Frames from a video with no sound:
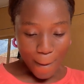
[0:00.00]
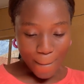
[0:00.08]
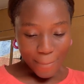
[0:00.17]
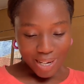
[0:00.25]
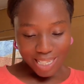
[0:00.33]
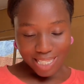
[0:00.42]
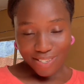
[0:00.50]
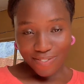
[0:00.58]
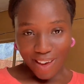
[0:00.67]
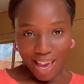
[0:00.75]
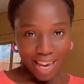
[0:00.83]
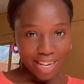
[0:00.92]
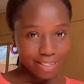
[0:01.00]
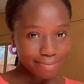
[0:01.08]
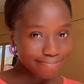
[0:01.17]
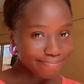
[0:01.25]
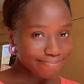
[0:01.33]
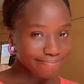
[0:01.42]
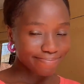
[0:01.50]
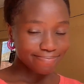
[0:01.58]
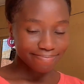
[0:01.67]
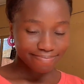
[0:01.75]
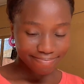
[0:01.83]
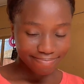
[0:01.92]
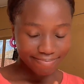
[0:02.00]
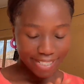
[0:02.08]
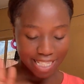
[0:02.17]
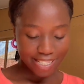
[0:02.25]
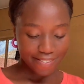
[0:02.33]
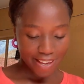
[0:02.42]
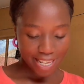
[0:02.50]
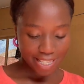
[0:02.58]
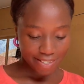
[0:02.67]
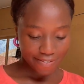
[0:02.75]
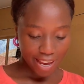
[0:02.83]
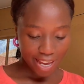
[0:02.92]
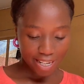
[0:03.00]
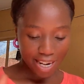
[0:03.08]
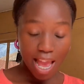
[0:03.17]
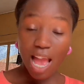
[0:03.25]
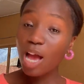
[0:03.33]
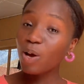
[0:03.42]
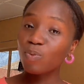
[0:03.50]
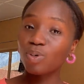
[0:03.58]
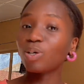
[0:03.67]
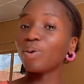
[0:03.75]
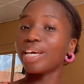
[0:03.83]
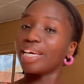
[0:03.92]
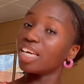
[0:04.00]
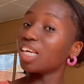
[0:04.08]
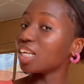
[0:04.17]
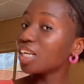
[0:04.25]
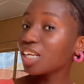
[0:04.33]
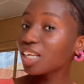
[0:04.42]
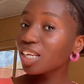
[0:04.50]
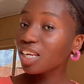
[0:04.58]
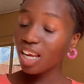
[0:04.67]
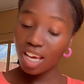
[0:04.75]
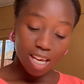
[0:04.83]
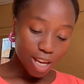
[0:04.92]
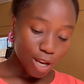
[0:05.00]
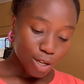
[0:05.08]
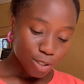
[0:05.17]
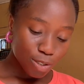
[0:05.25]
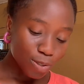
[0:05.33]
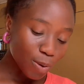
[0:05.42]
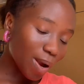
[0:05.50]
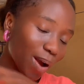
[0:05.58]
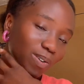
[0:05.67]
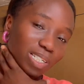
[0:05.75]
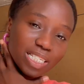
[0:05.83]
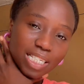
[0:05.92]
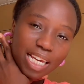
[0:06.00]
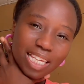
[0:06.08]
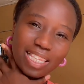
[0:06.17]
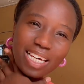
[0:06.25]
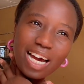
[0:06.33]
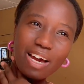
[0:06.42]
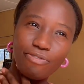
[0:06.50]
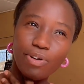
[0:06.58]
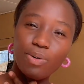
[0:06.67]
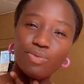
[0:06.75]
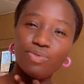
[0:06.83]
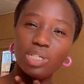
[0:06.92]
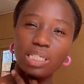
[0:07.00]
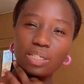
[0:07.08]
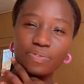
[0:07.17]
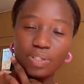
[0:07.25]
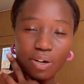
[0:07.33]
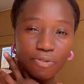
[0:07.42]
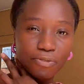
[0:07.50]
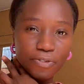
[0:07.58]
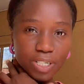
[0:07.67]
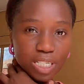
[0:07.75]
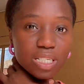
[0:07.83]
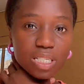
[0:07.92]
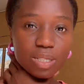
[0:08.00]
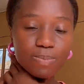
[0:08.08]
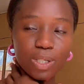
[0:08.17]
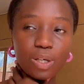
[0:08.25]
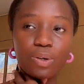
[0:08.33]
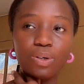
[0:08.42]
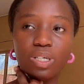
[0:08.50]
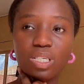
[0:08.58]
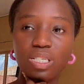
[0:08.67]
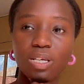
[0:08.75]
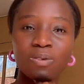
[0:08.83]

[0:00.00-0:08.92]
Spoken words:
But it's fine. It's fine. We go again. So I was saying that I felt relieved at first, because